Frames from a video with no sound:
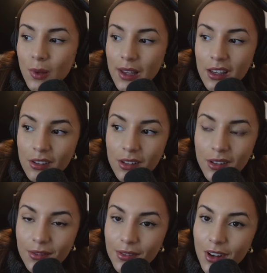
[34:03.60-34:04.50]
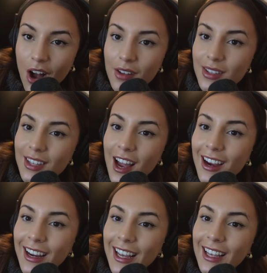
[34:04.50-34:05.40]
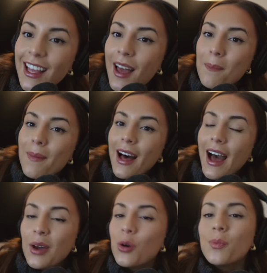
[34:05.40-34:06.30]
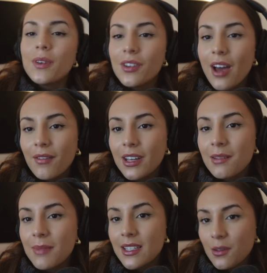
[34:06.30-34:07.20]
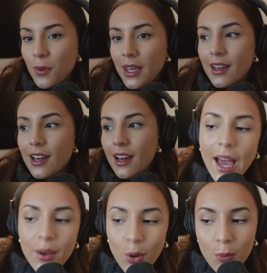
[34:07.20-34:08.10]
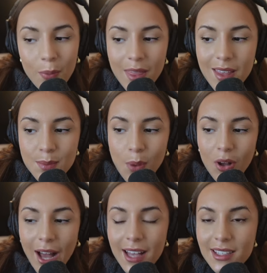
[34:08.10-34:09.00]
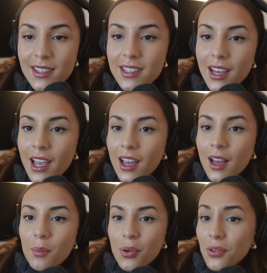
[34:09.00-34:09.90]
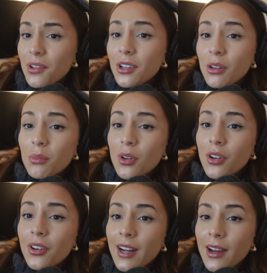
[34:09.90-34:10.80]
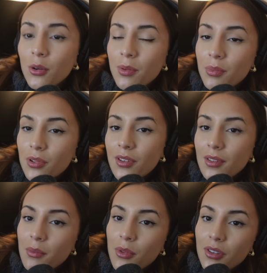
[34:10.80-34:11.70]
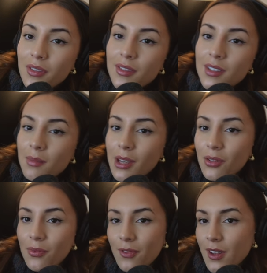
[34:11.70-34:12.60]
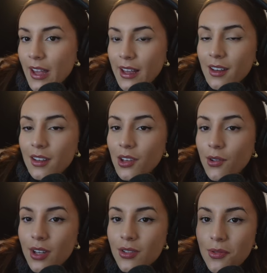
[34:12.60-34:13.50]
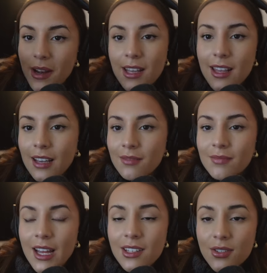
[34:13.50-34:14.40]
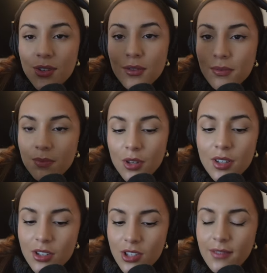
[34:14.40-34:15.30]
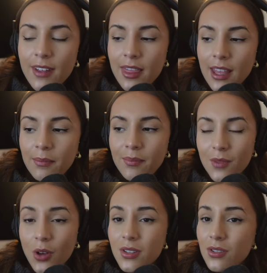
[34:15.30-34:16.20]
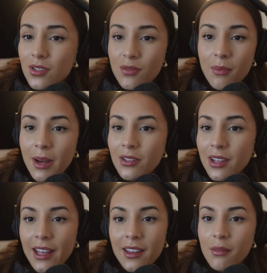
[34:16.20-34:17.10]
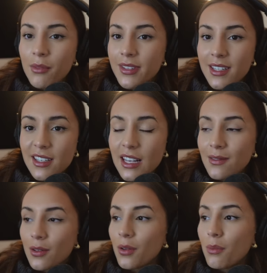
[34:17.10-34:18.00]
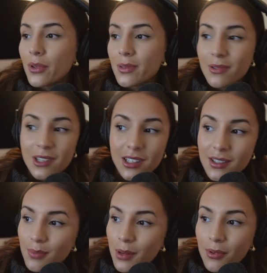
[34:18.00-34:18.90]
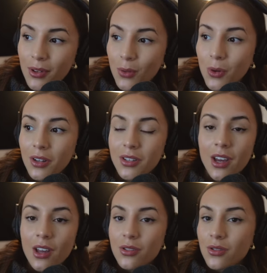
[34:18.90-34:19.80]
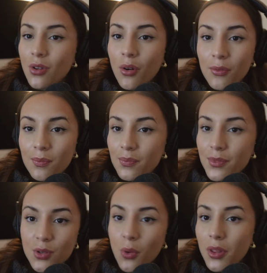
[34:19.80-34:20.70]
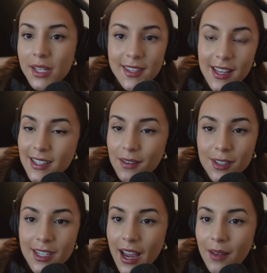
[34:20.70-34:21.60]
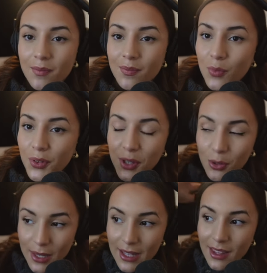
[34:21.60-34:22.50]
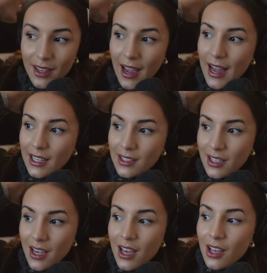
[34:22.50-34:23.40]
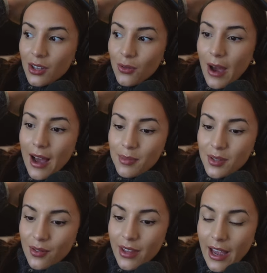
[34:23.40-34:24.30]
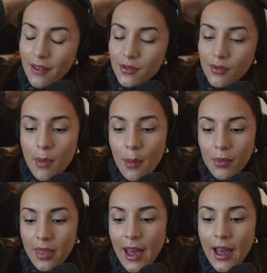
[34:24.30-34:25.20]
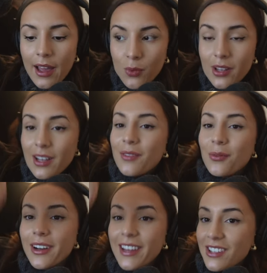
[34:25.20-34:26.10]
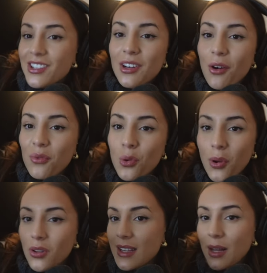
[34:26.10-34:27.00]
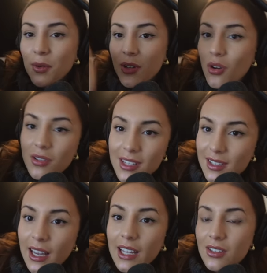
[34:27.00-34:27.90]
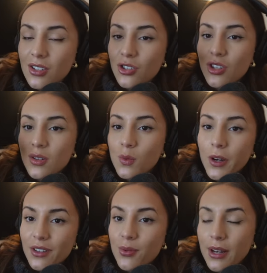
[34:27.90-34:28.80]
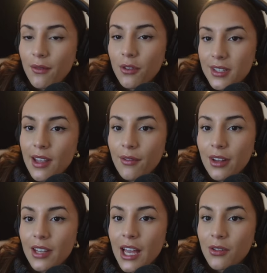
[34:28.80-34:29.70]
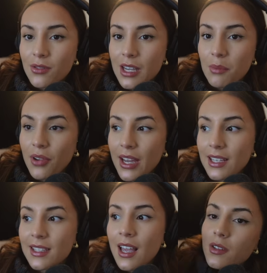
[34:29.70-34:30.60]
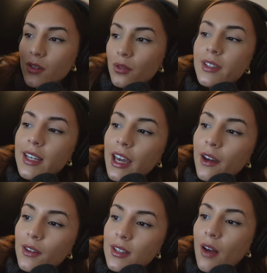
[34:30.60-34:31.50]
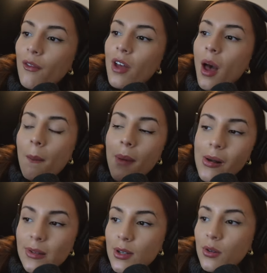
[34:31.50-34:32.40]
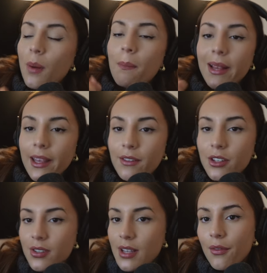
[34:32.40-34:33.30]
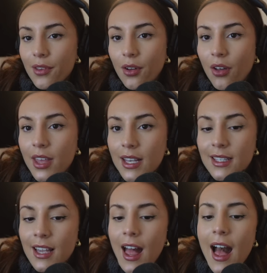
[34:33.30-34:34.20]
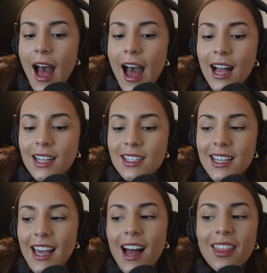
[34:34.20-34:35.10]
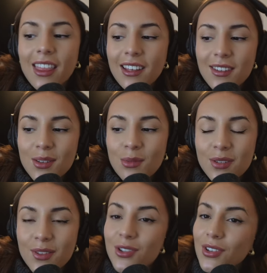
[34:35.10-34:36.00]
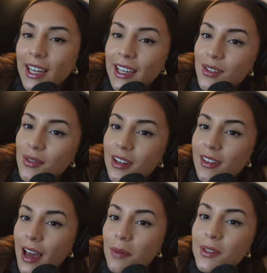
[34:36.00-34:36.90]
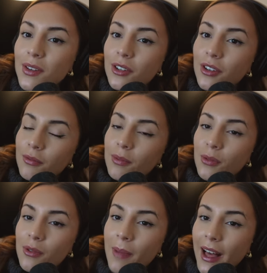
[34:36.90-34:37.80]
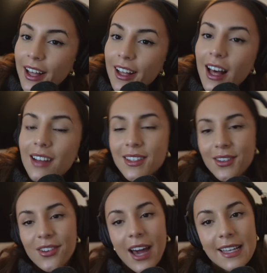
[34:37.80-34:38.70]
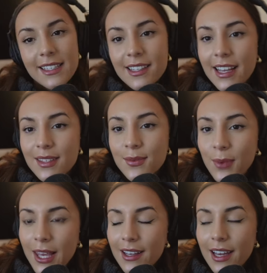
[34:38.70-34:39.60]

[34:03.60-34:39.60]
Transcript: week your girl forgot. Sorry. But I hope you're having an amazing week. I hope this podcast put you in a good mood. I hope it put you in a mood to make you feel like you can do anything. And it's true, you can achieve anything. Also, just a reminder like, the most successful, most productive people in the world do not do all these things every day. We're human and you absolutely have to remember that we're we're literally not robots like we're not designed to just work 24/7 and not take breaks so take care of yourself but also believe in yourself you got this and yeah thank you so much for tuning in to another episode of Bloom with Becca I'll see you guys next week